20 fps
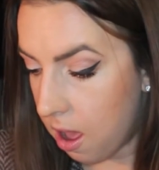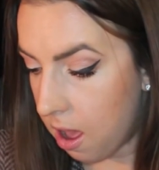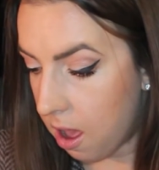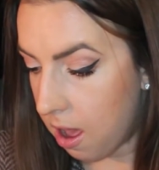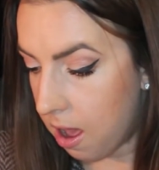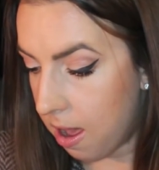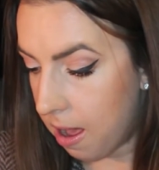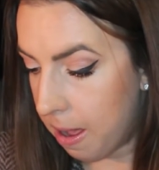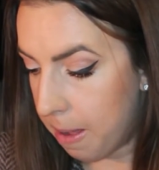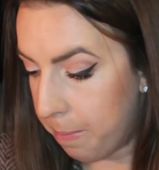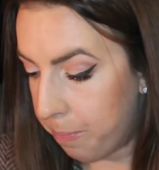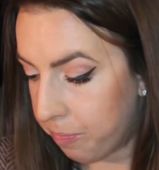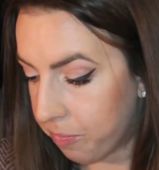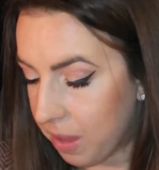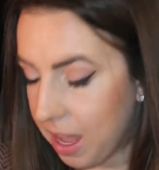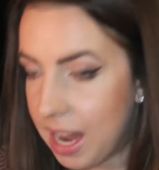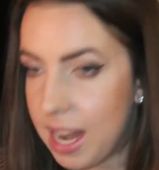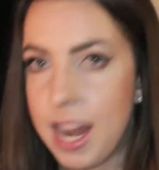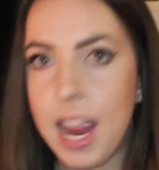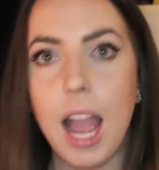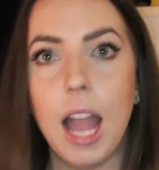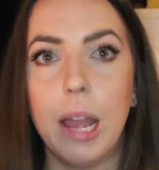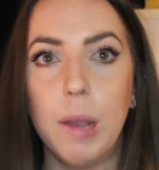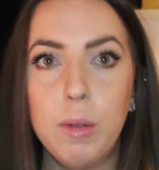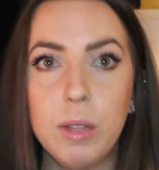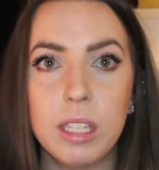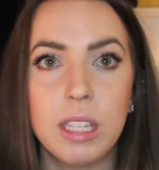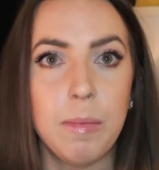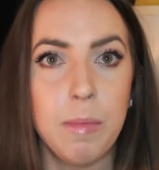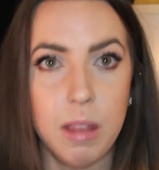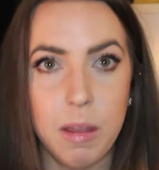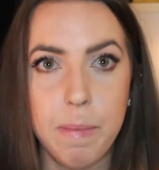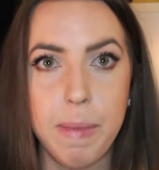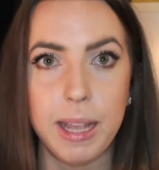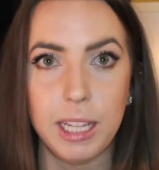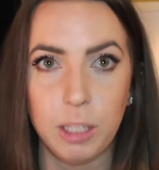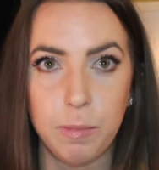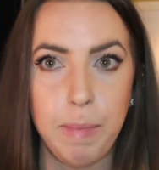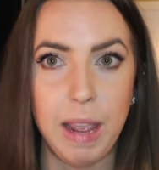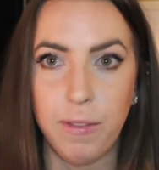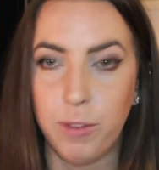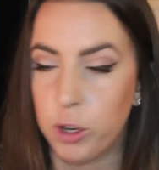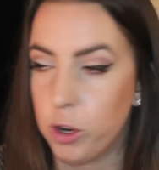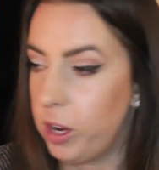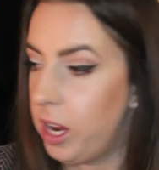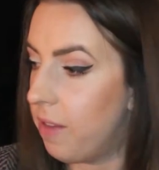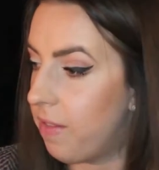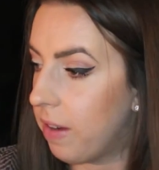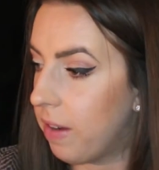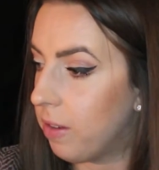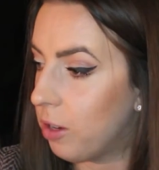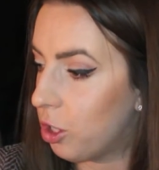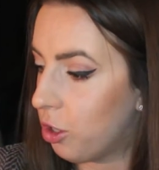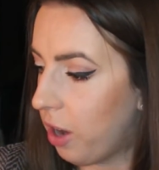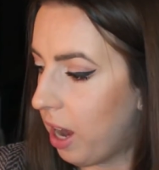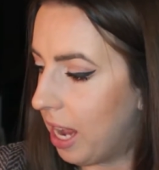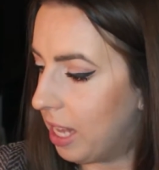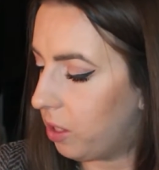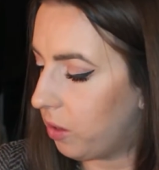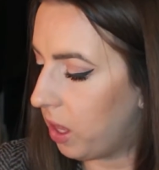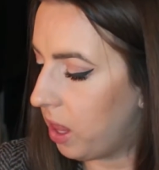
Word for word: Um, and yeah, it was some of the best beef jerky I've ever tried.